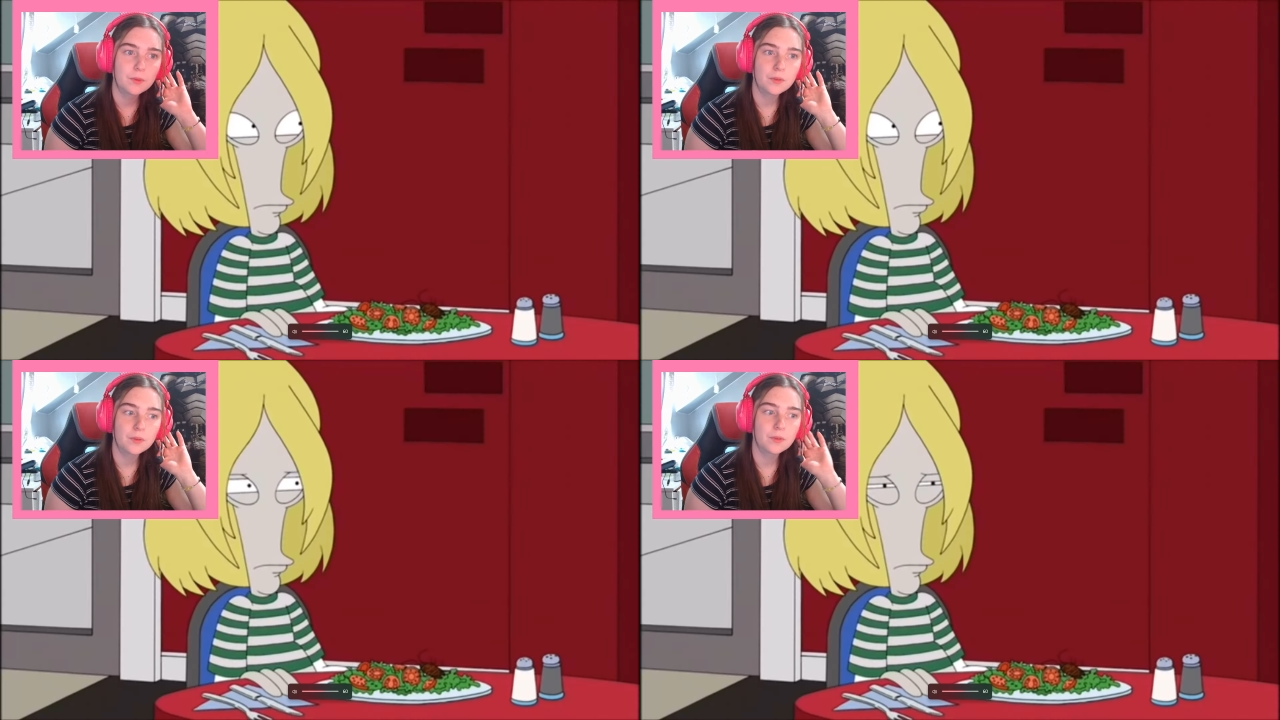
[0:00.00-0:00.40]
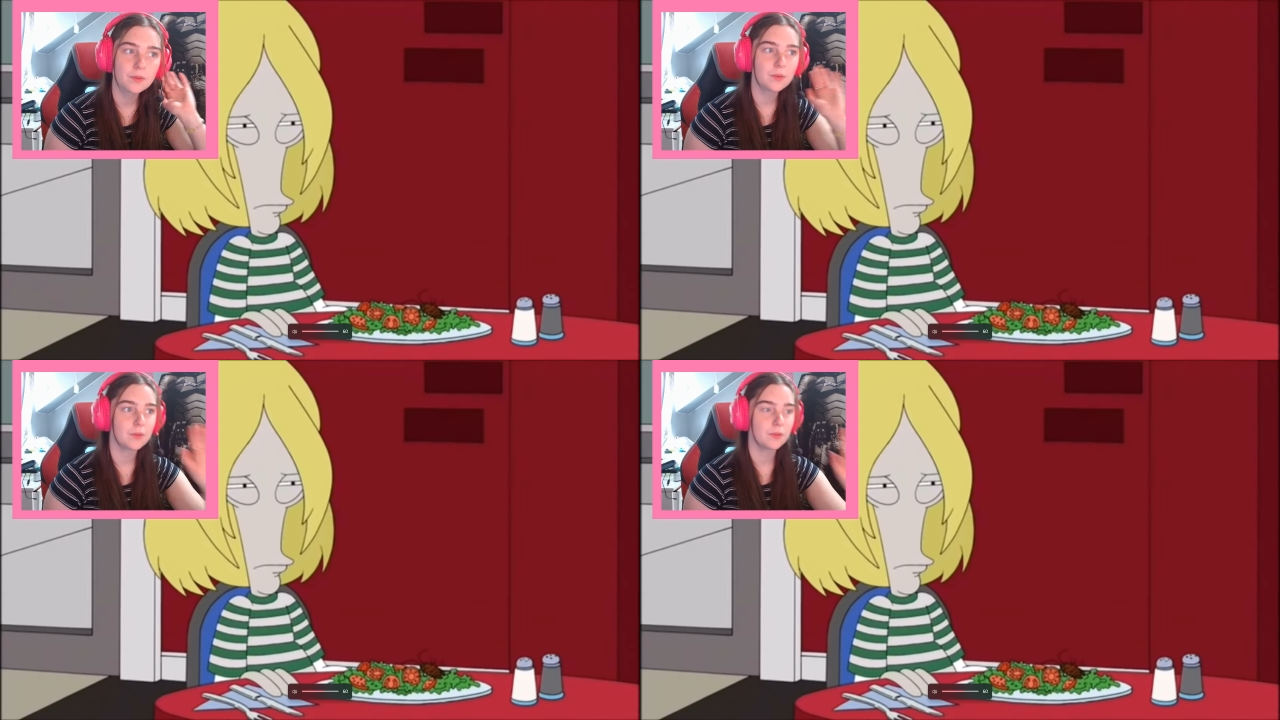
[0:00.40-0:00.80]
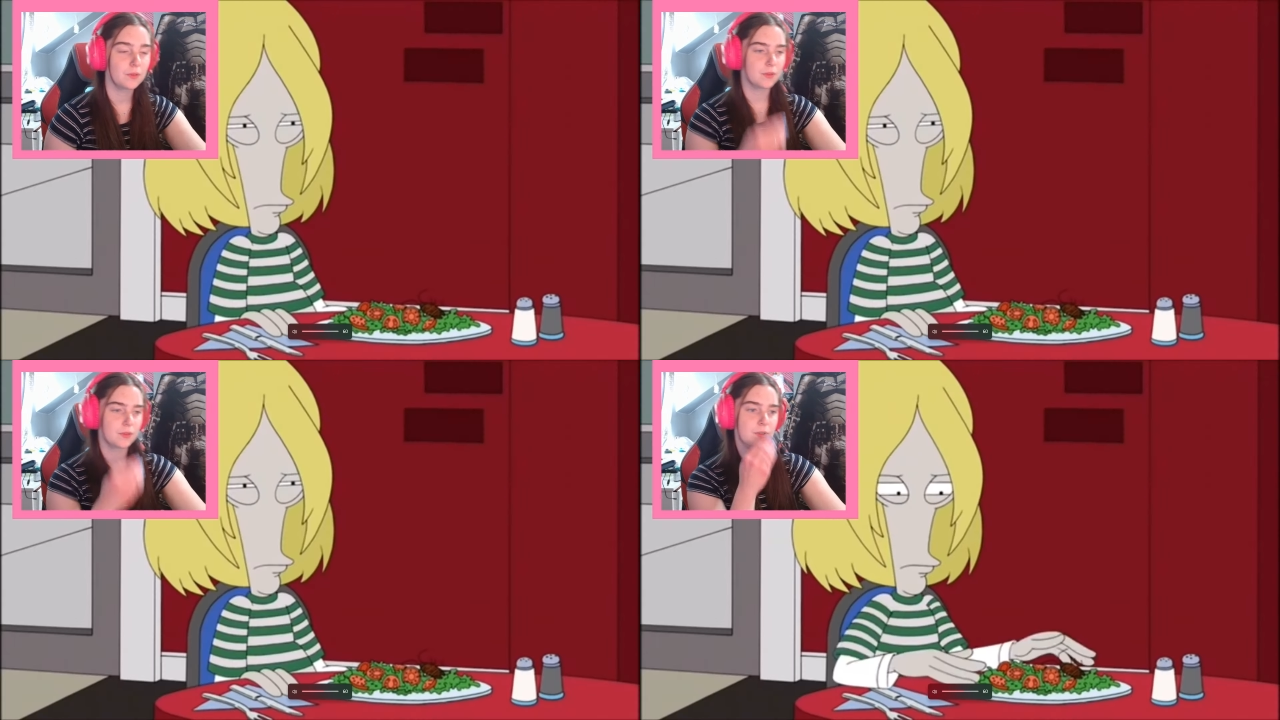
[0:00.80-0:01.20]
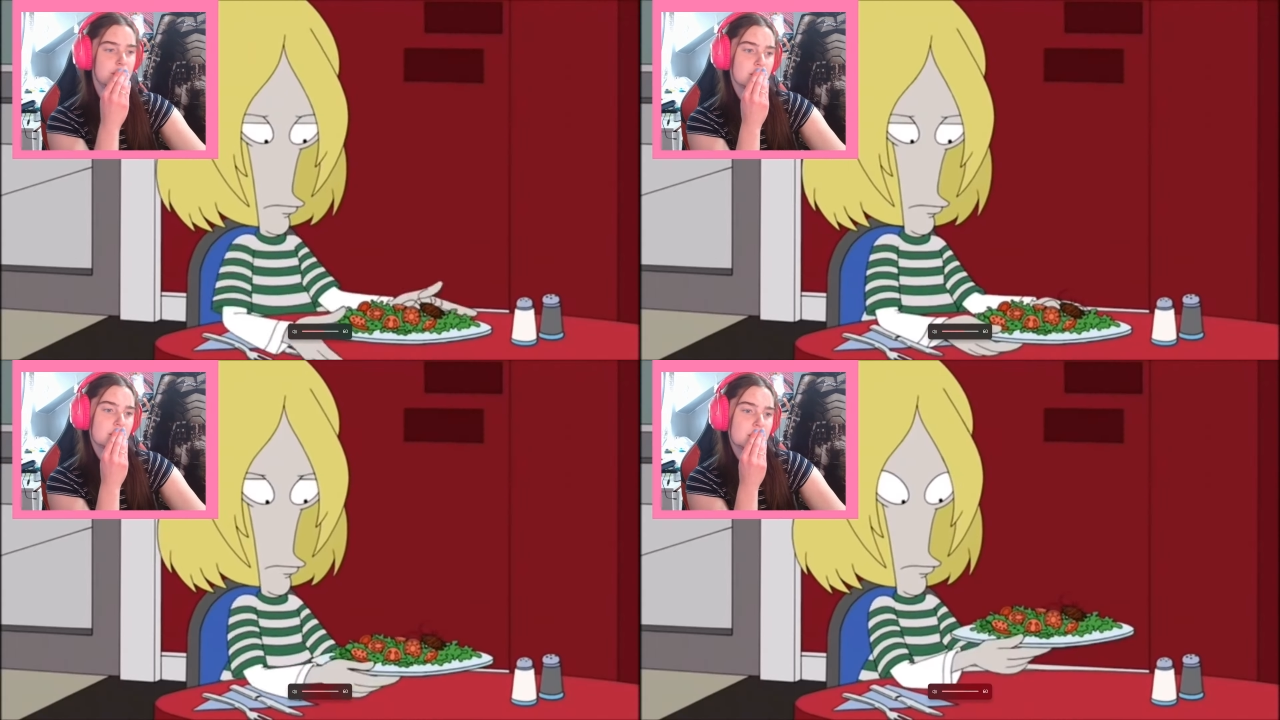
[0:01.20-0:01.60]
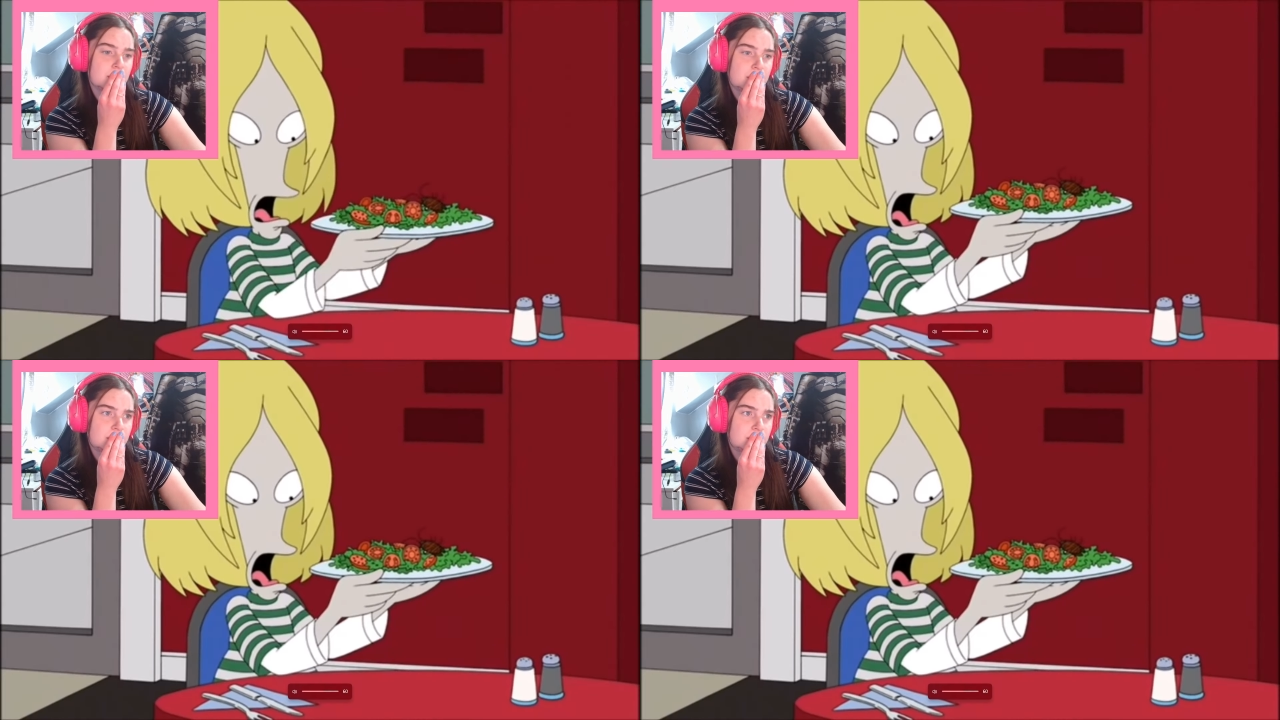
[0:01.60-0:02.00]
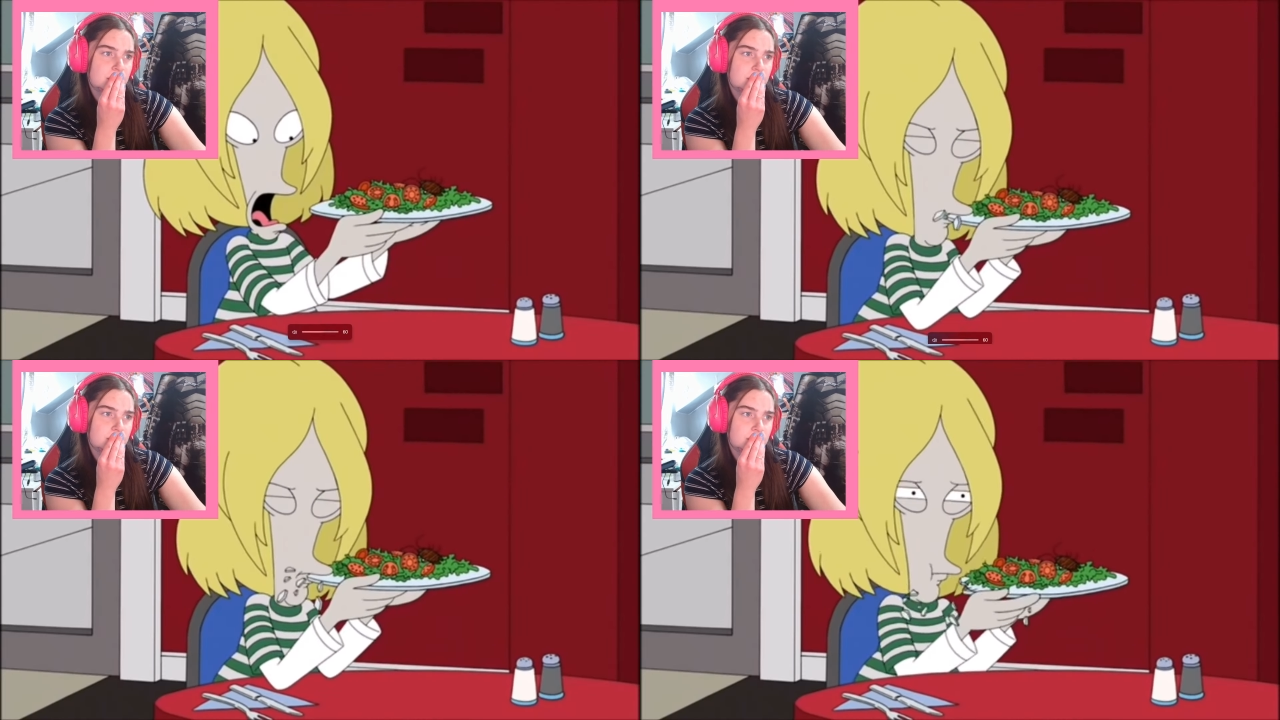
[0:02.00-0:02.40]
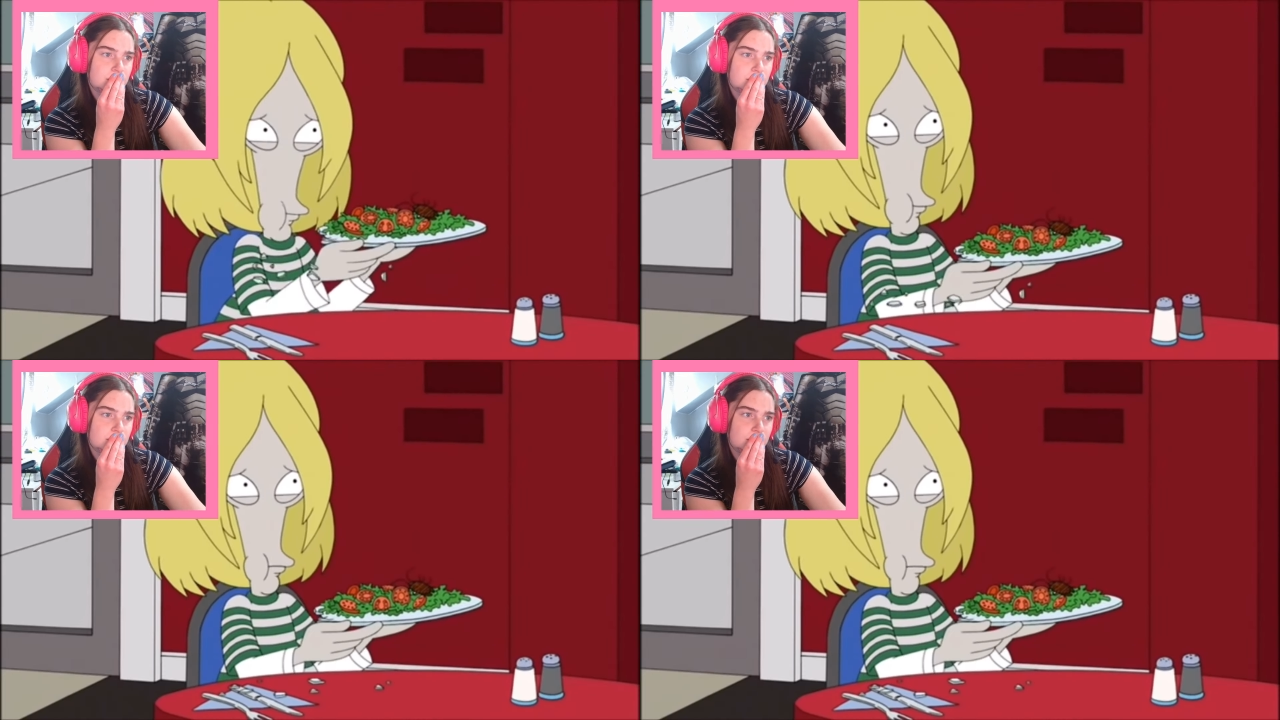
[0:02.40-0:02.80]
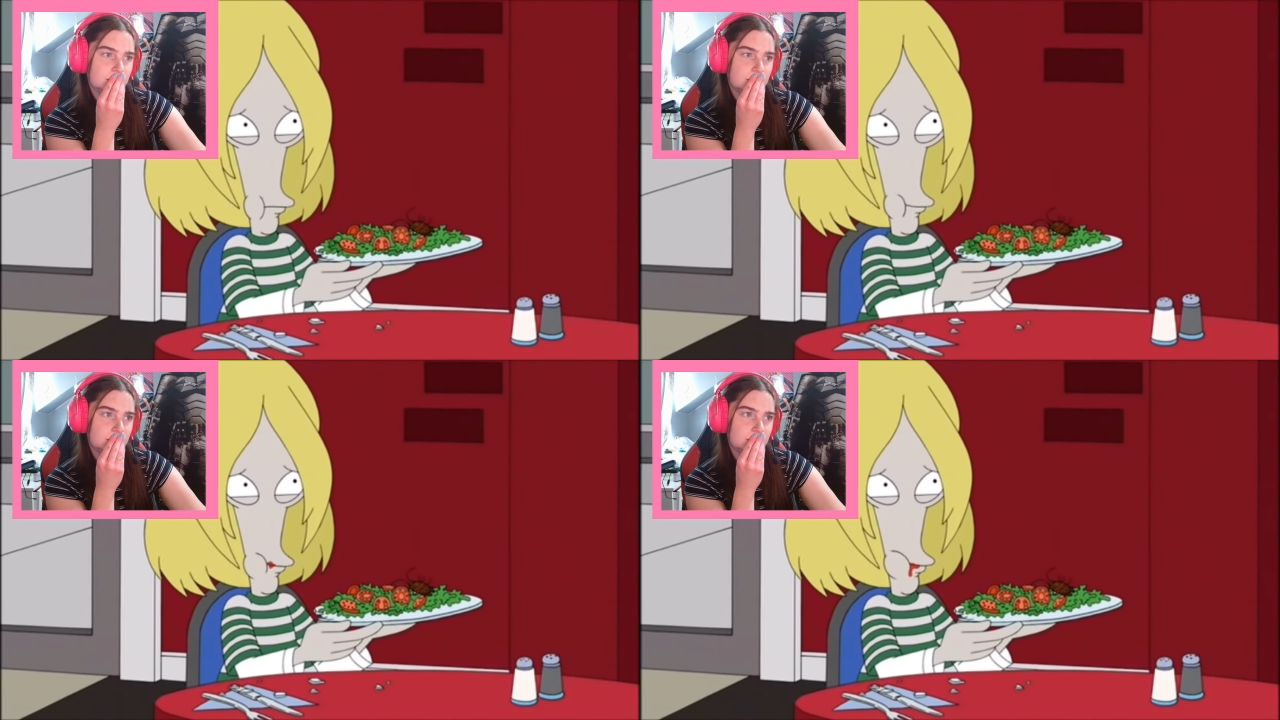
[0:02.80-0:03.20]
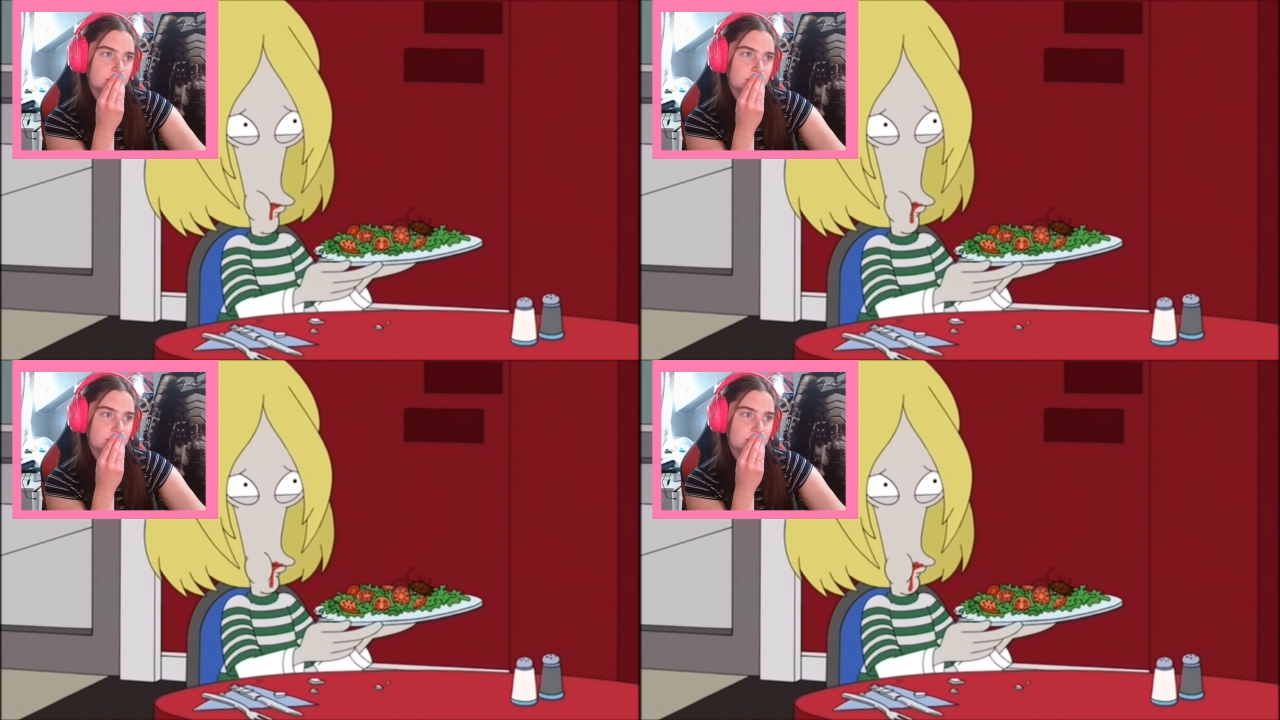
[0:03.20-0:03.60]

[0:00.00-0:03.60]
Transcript: (silence)